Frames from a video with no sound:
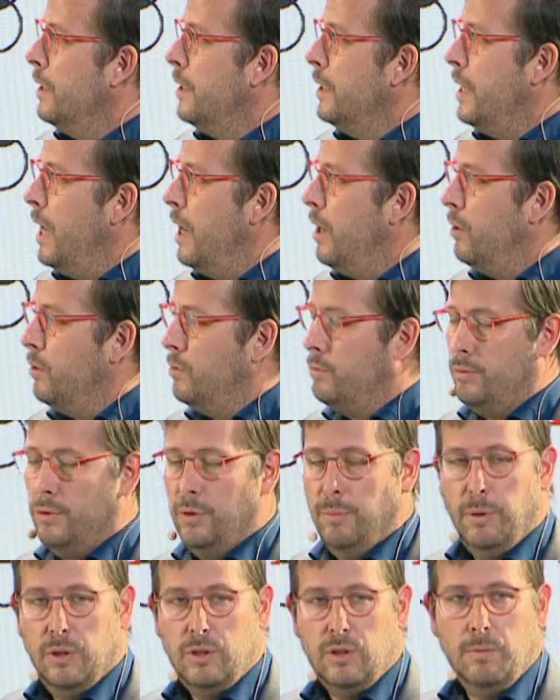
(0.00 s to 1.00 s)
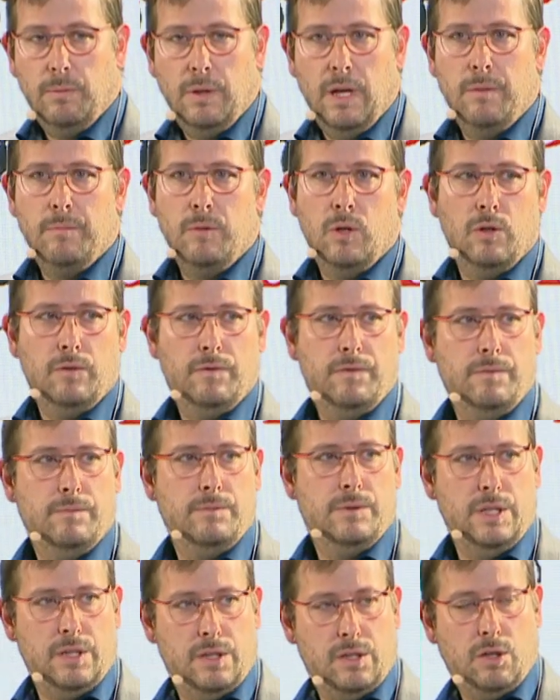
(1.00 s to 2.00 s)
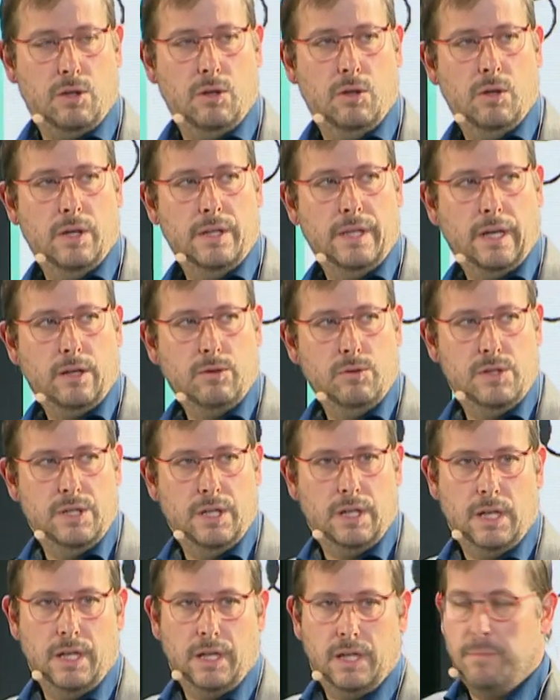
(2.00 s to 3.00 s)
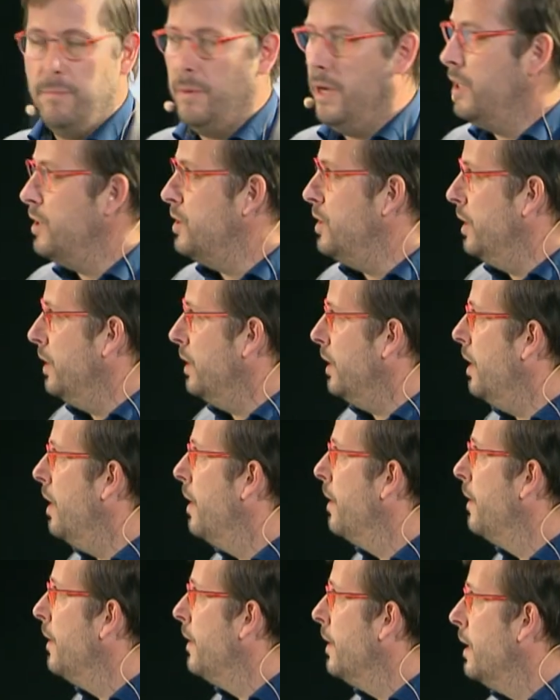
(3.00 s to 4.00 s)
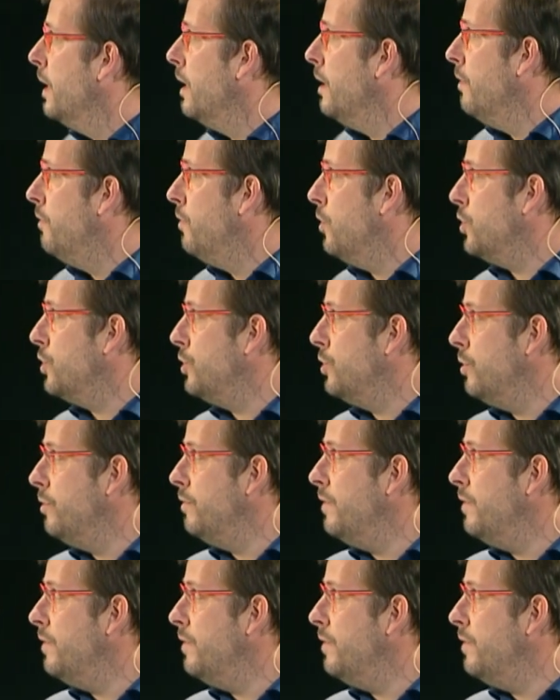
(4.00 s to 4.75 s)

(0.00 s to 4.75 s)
Now, the bottom line of Distran and acoustic leak imaging. For sure,